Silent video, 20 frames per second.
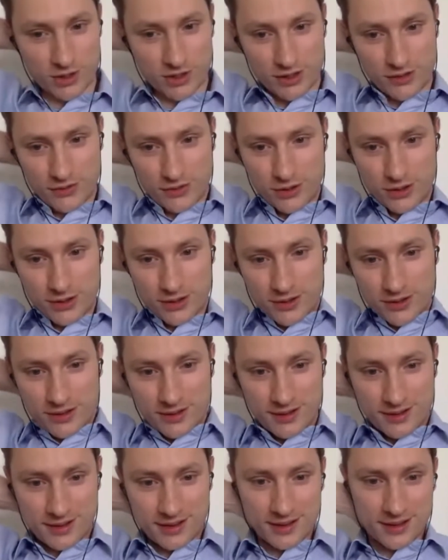of the
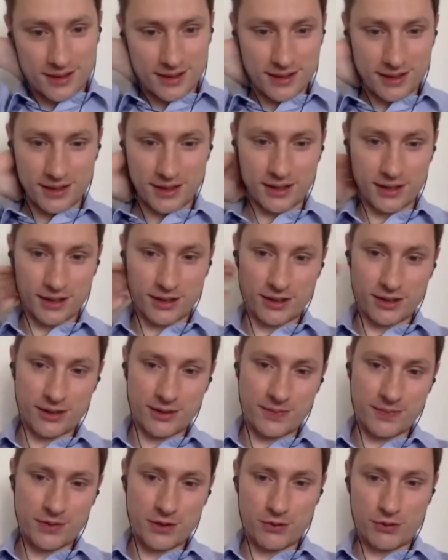mm -hmm.
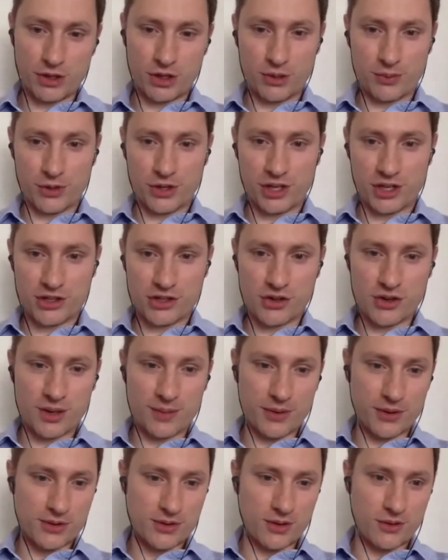uh, recommendation about
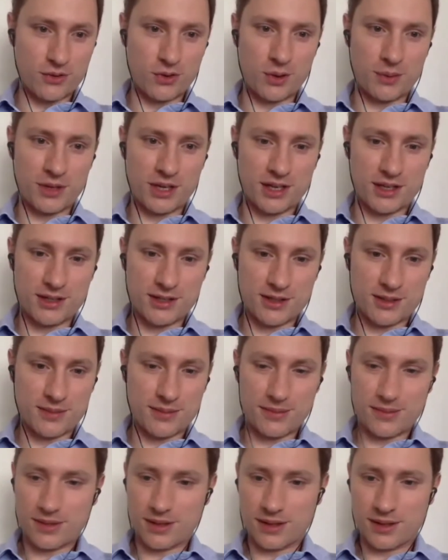software mechanism,
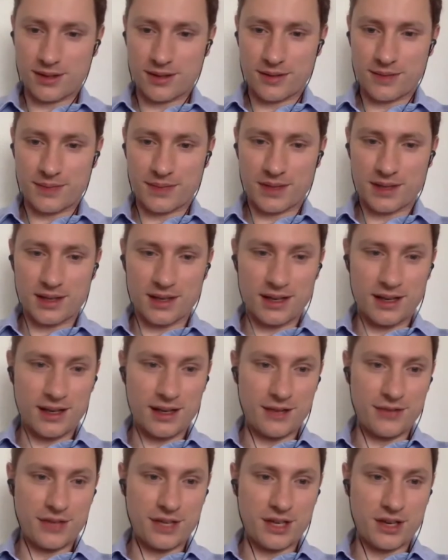uh,
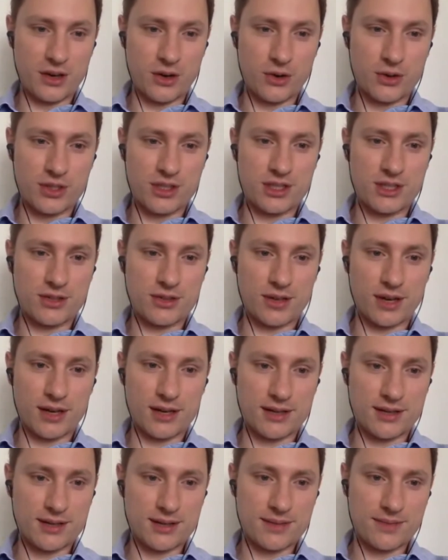leaving audit
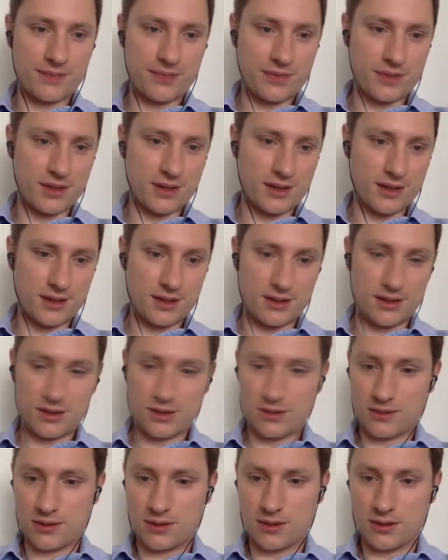trails. This is the,
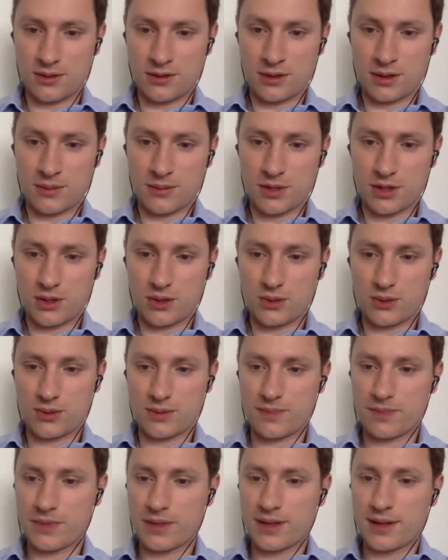yeah. the term they use.
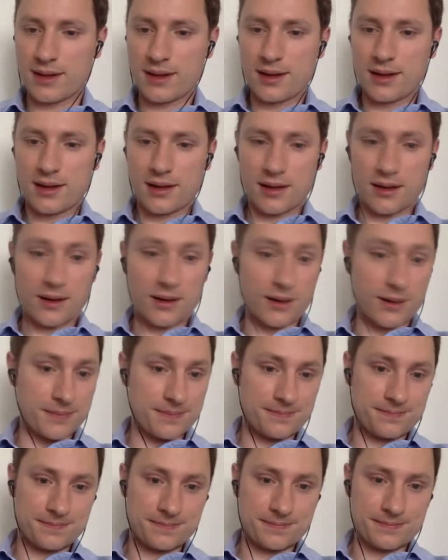Uh,
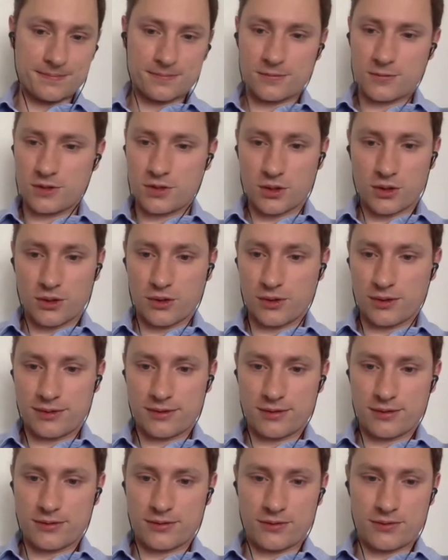so
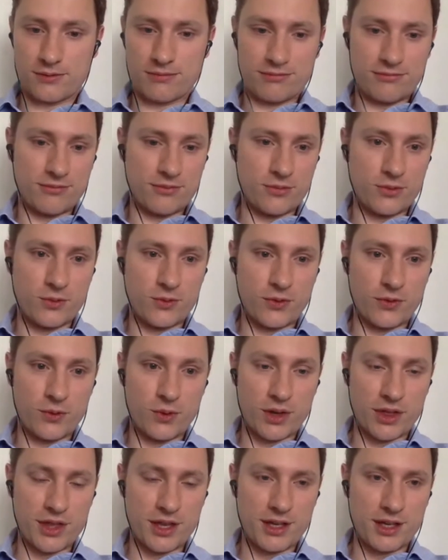one
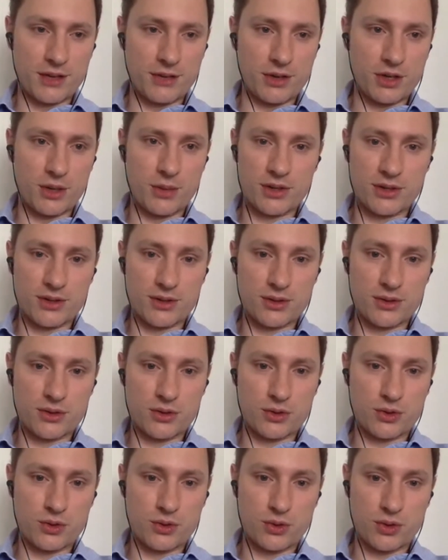thing they recommend is also
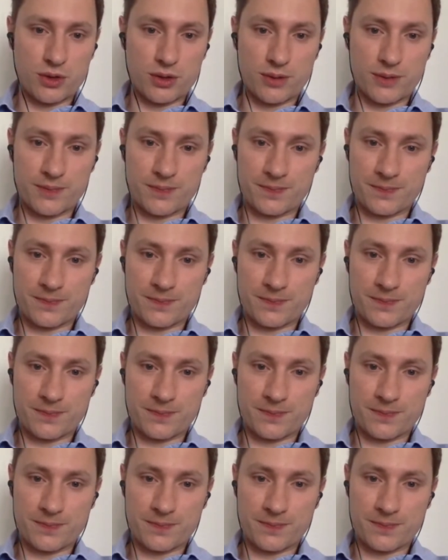to uh,